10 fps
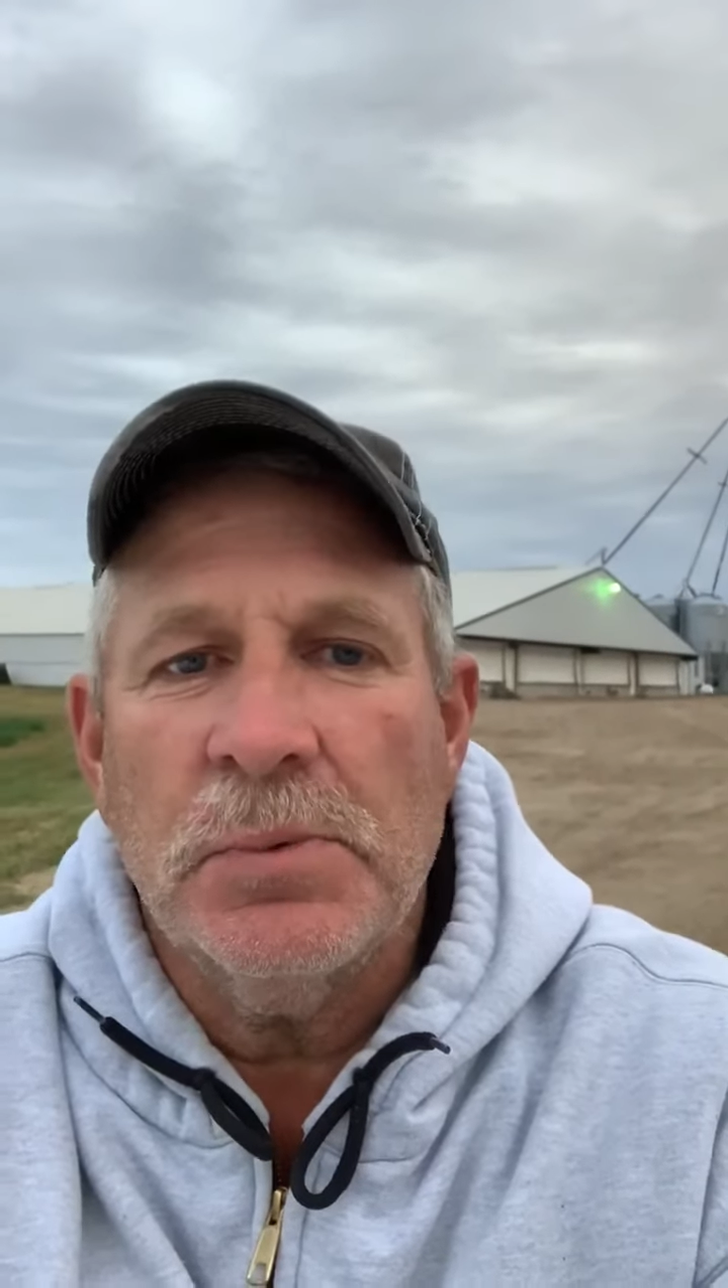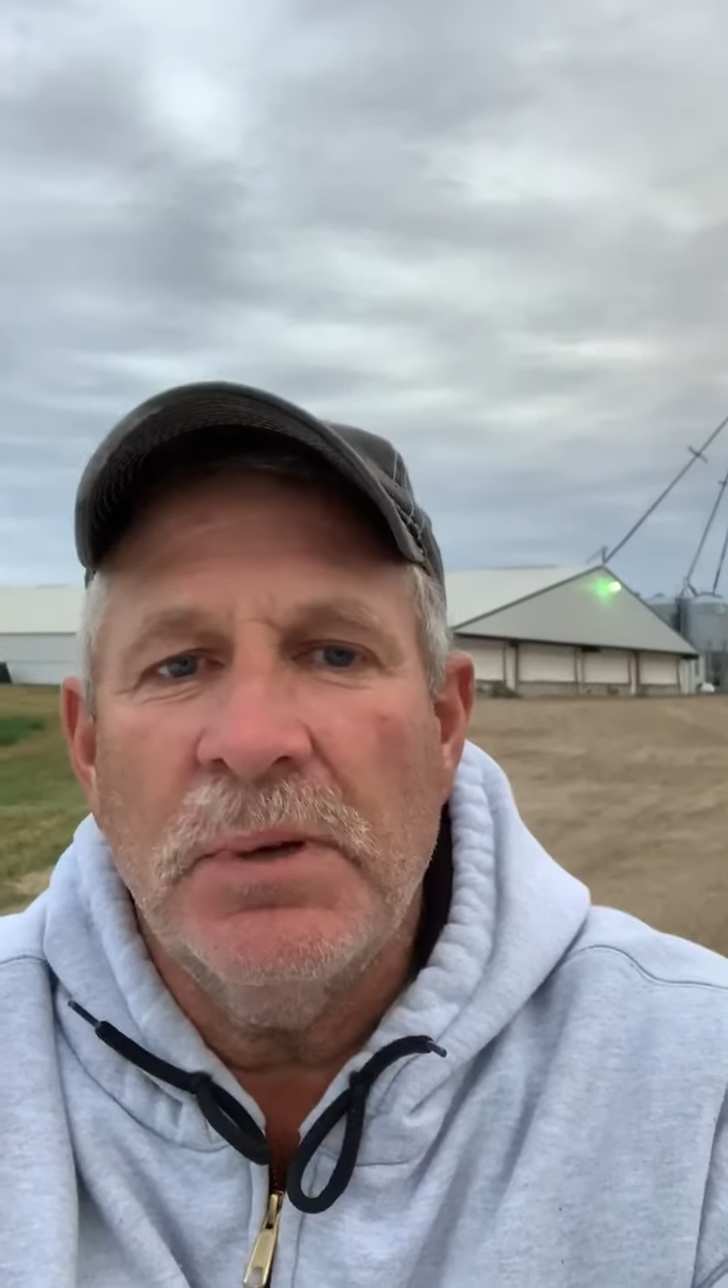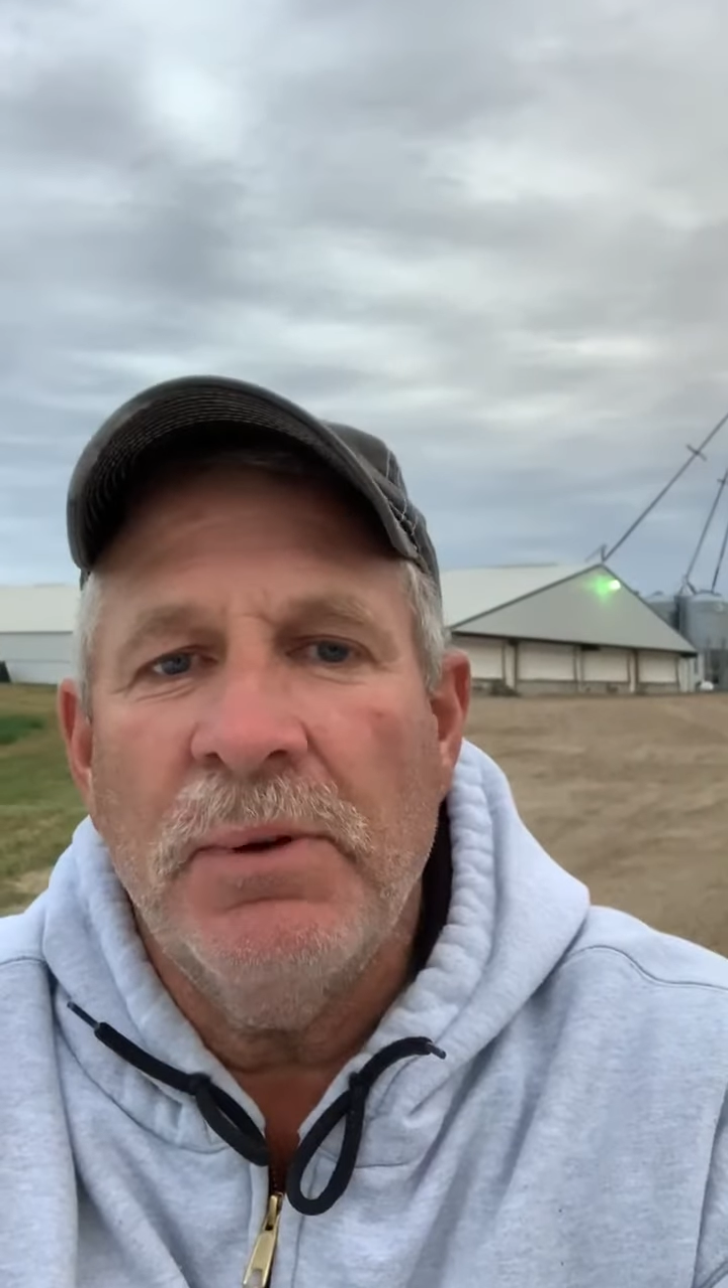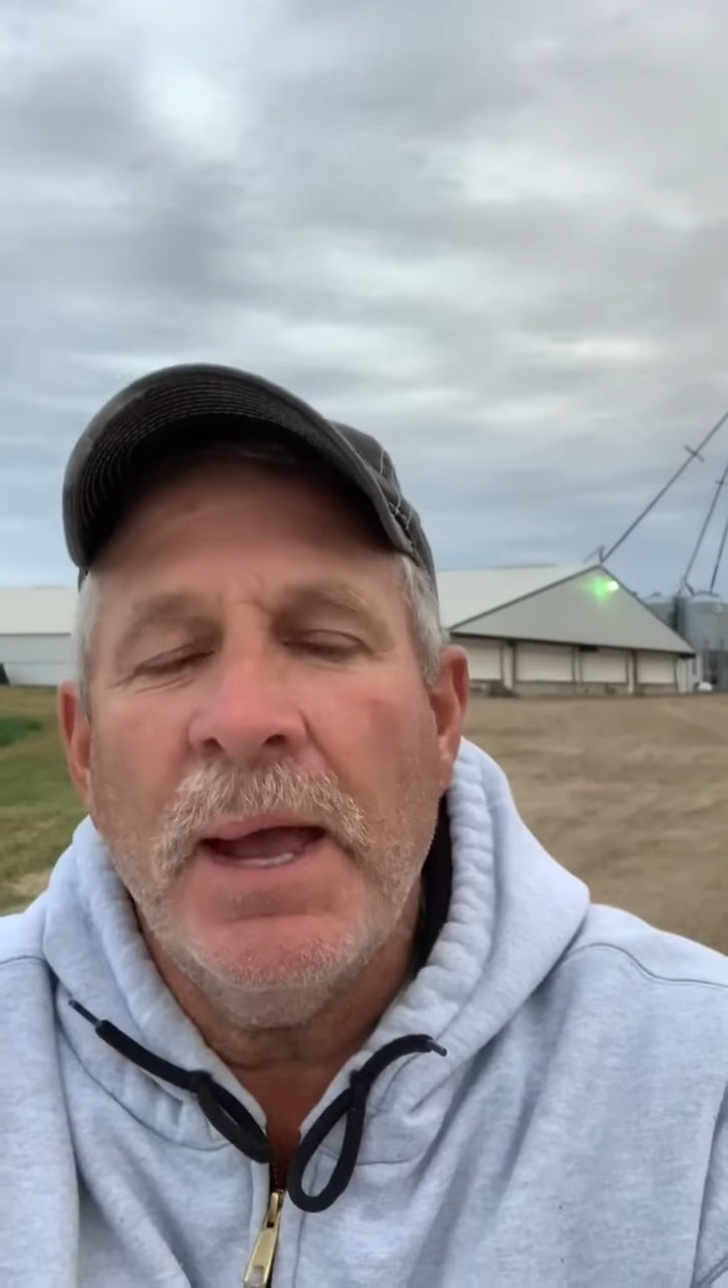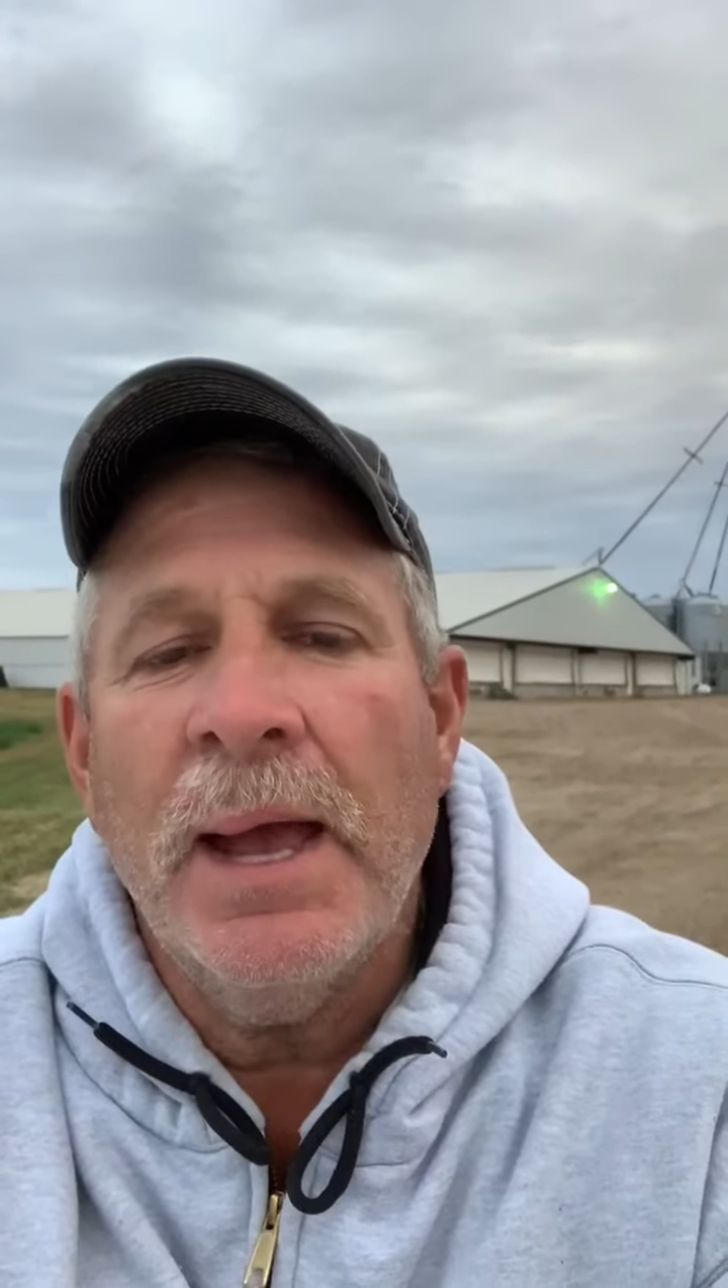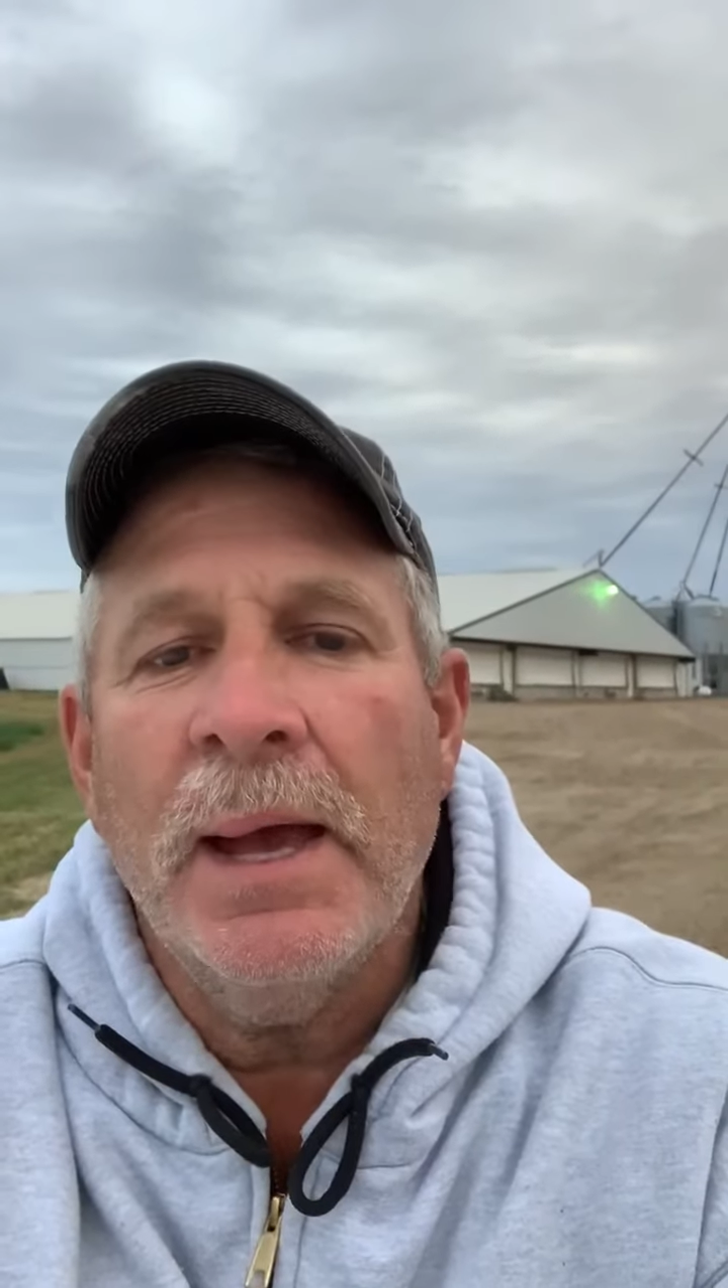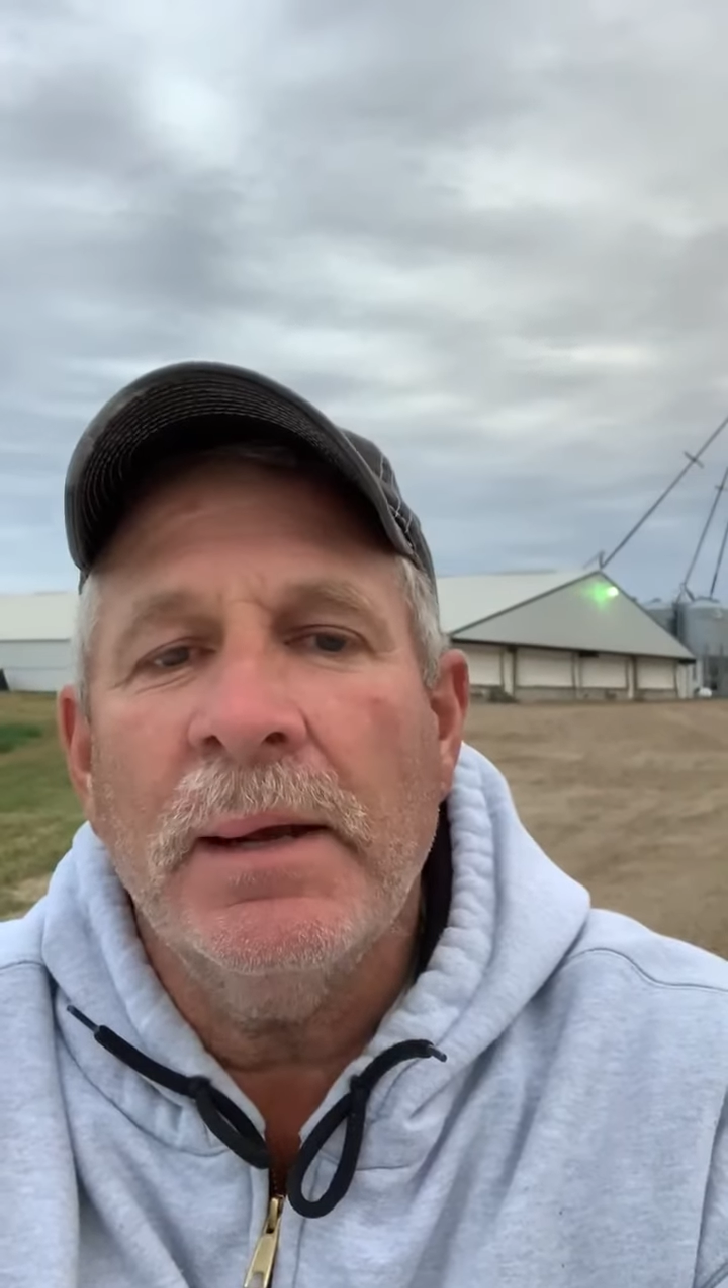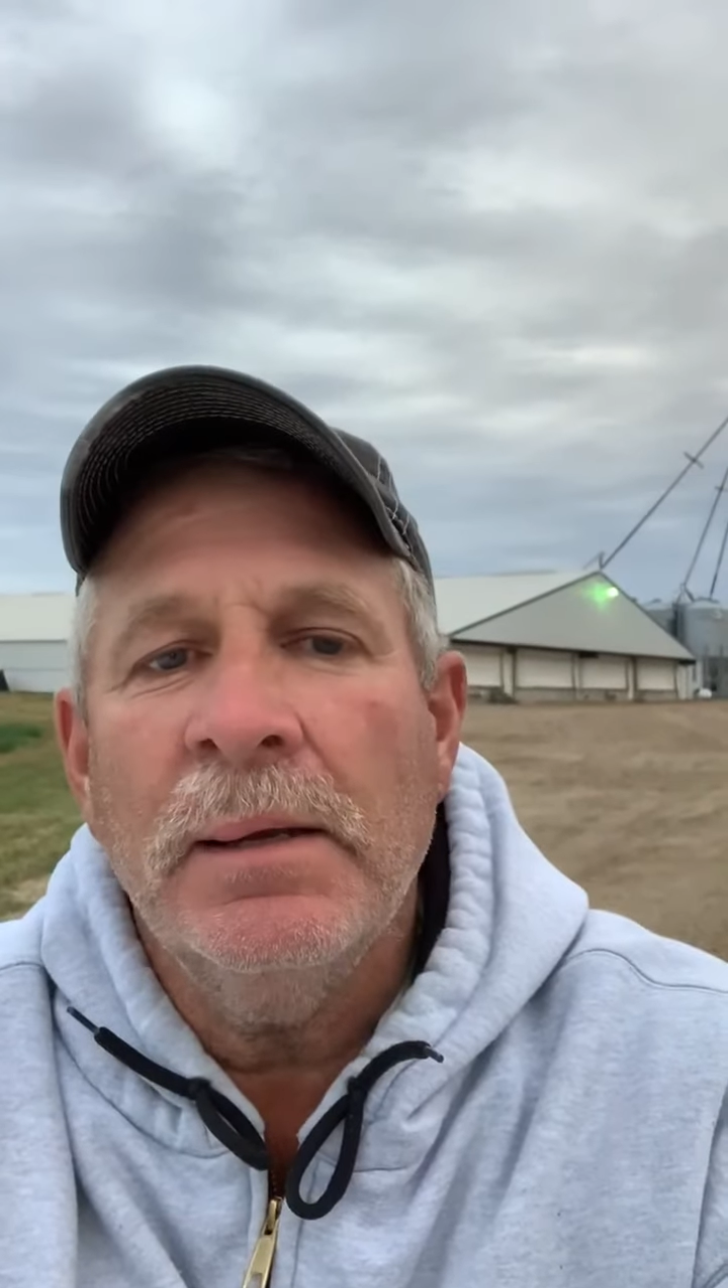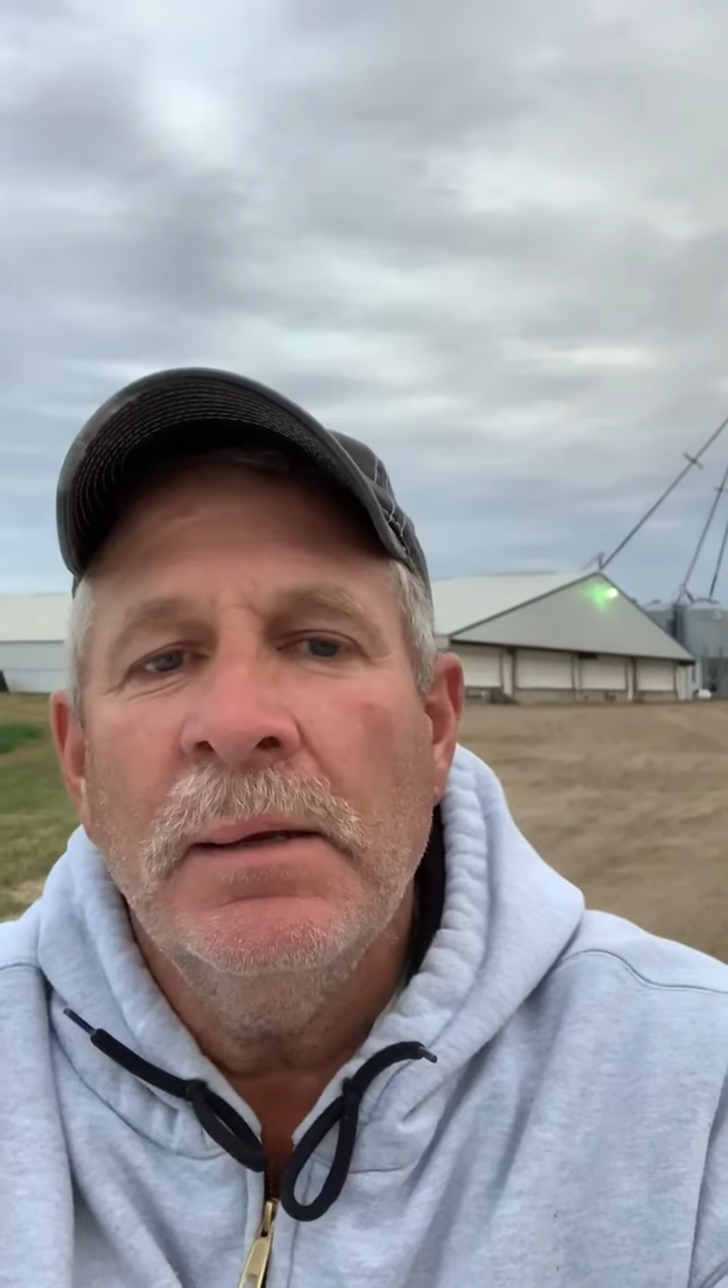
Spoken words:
we've had